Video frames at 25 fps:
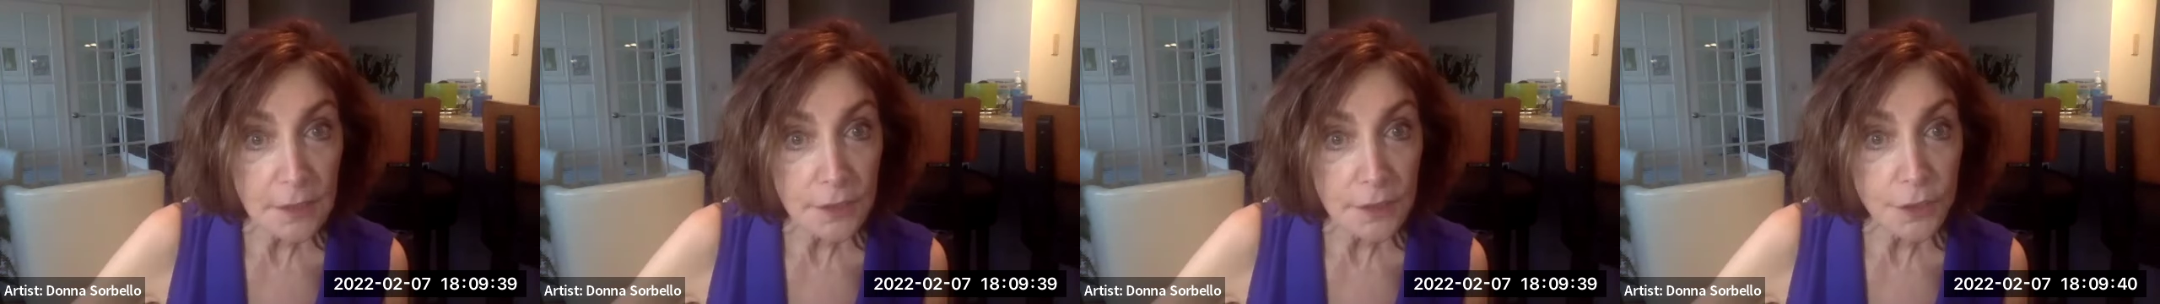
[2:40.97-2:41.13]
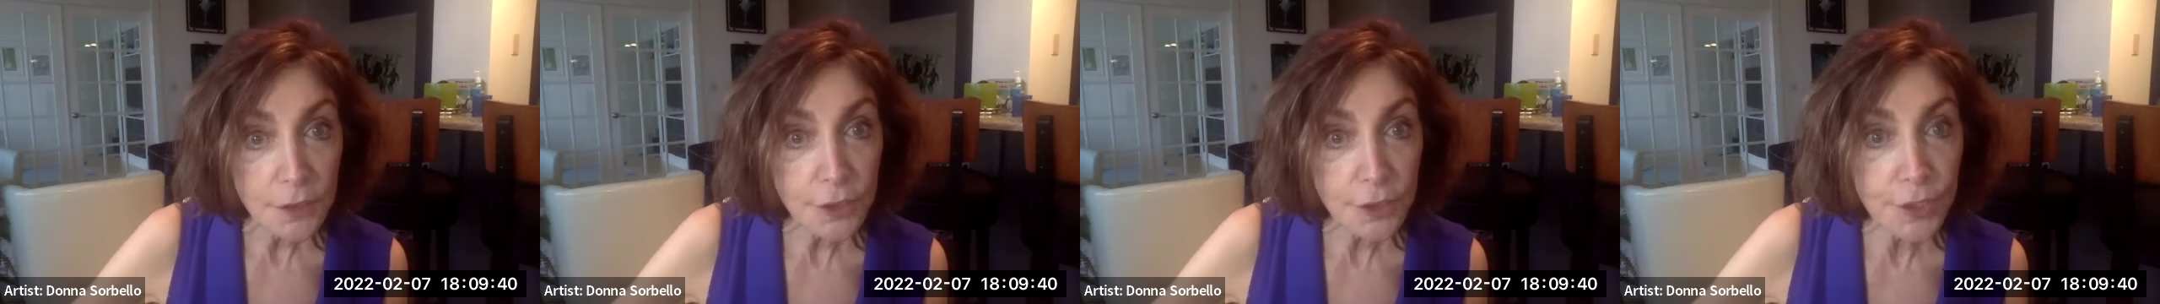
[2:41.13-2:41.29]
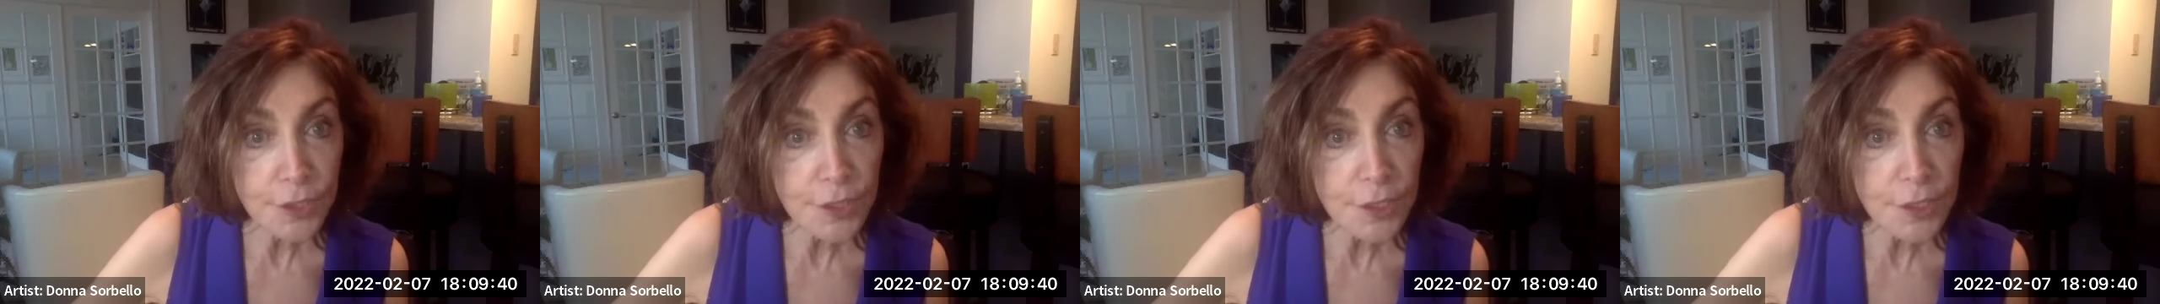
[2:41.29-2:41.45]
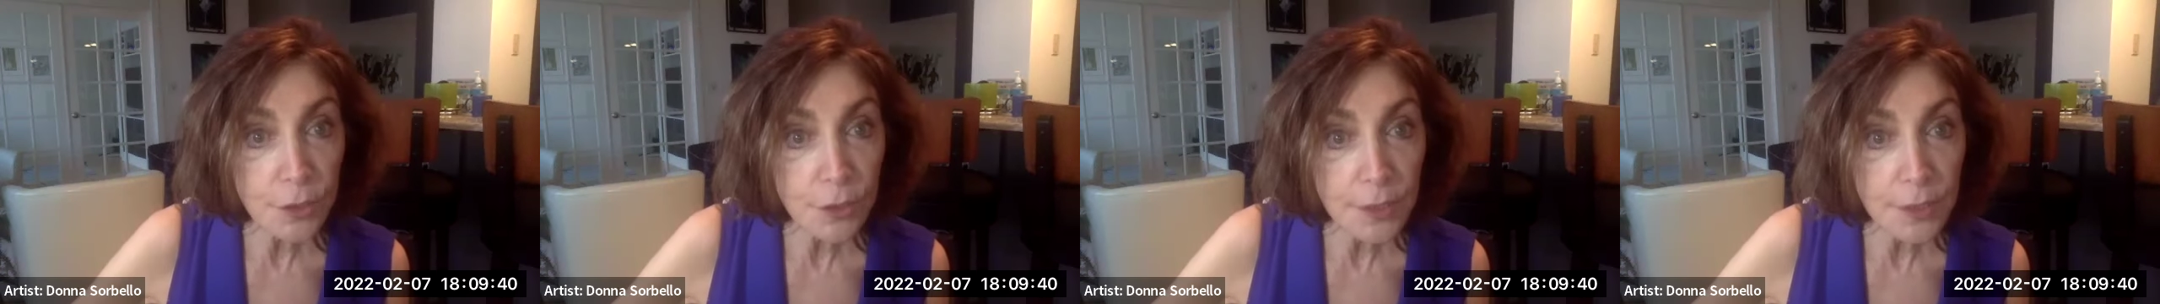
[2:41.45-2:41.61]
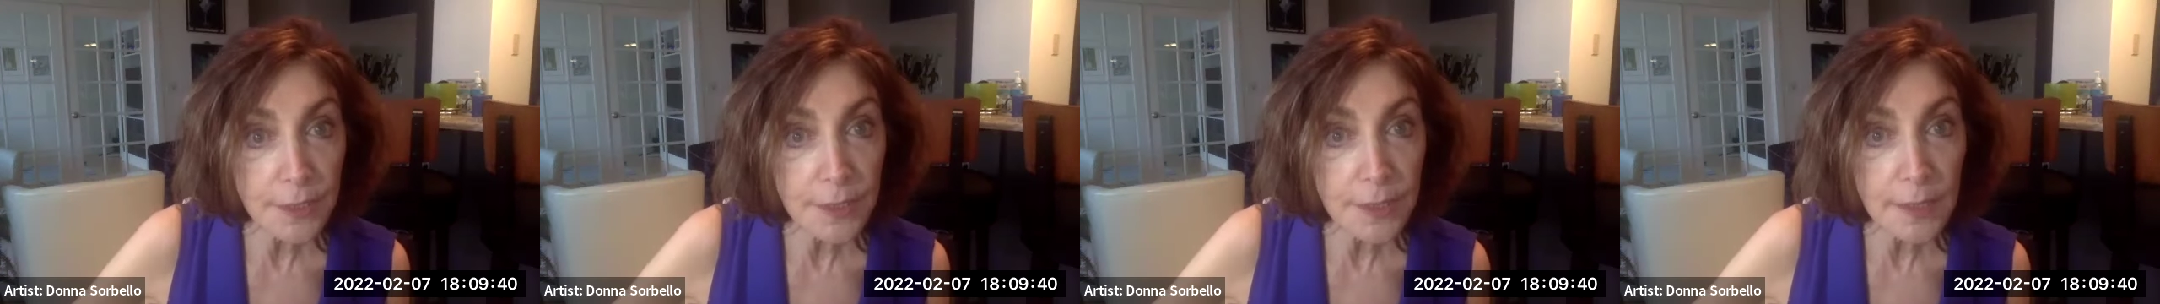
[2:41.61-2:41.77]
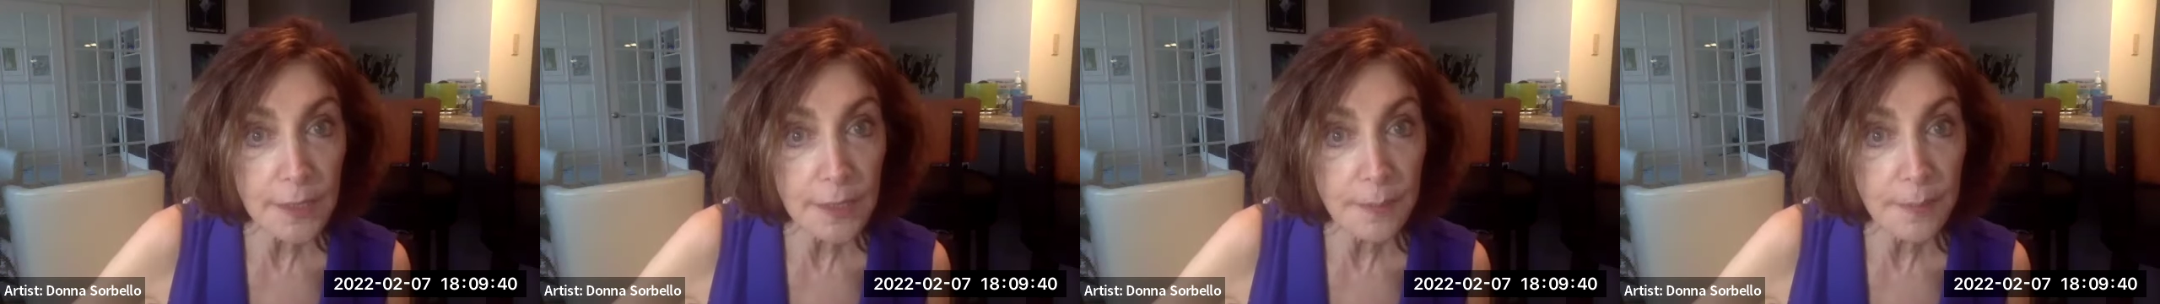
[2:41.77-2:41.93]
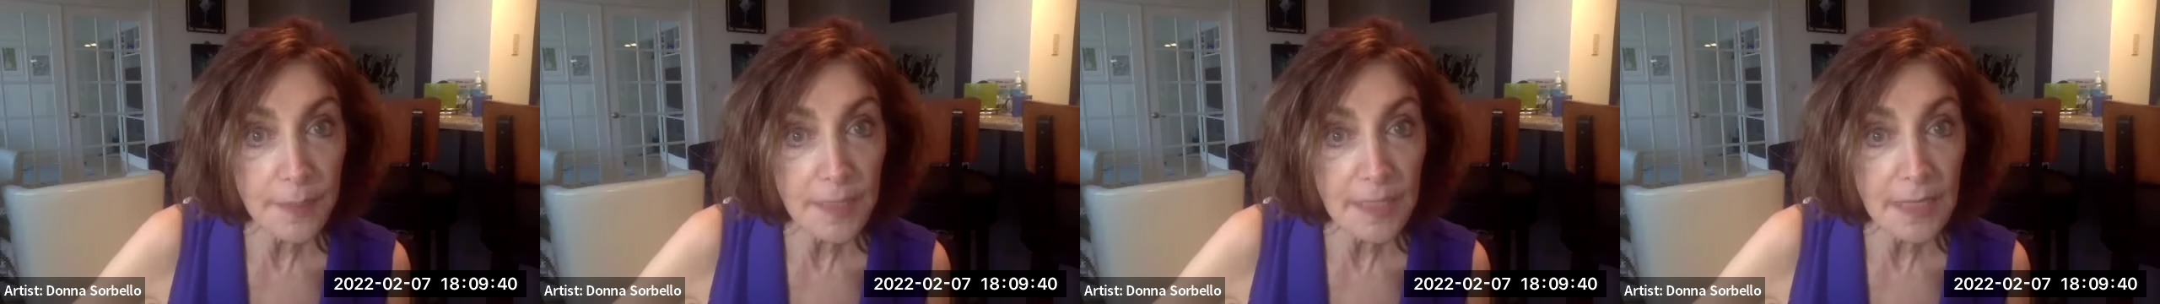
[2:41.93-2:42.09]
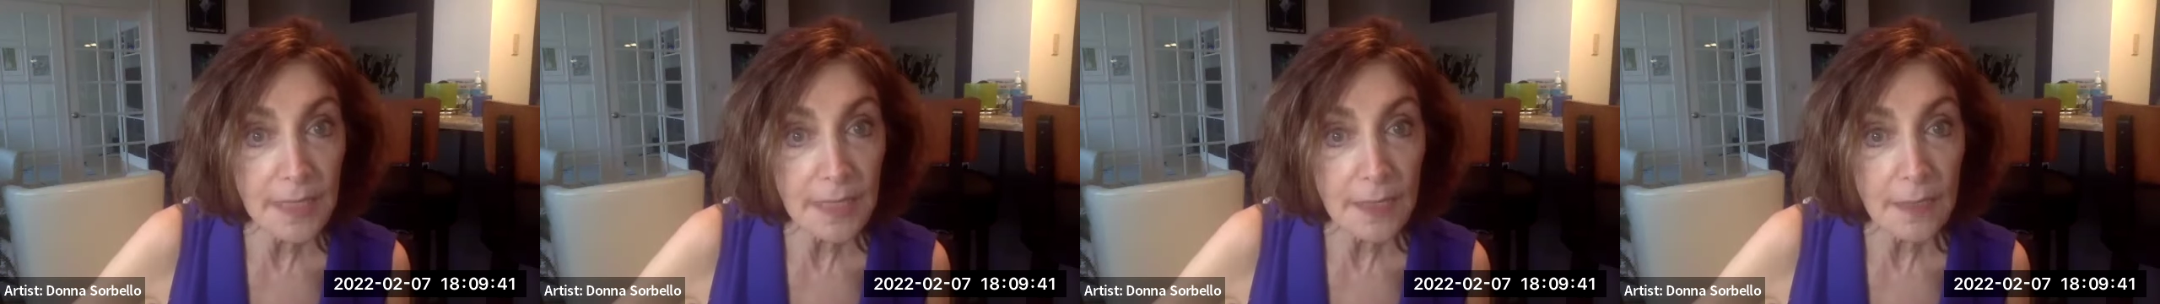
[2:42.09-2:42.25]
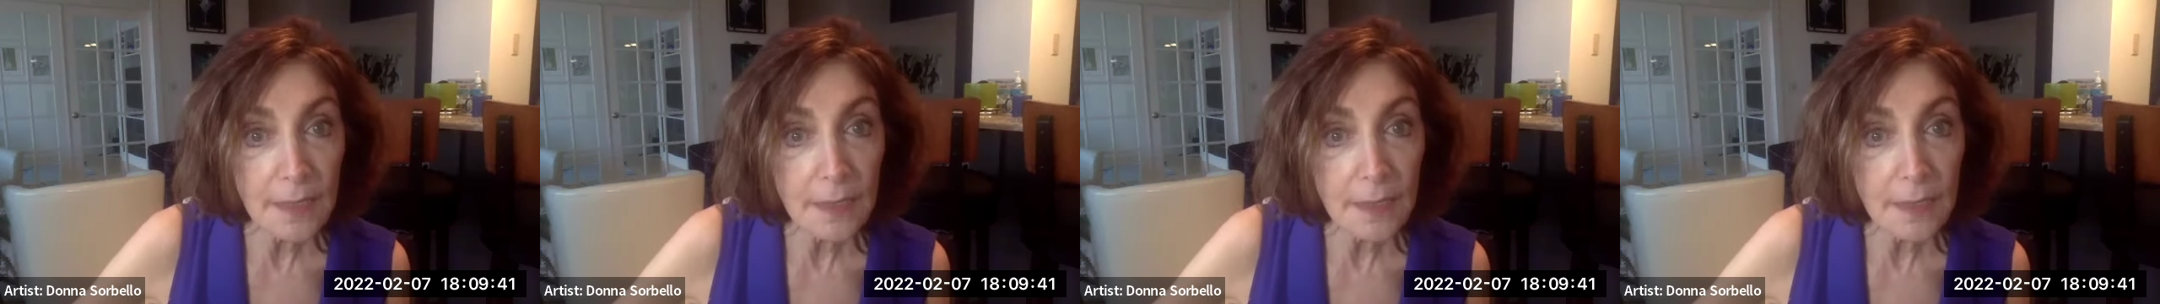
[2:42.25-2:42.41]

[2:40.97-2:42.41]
she's looking at me.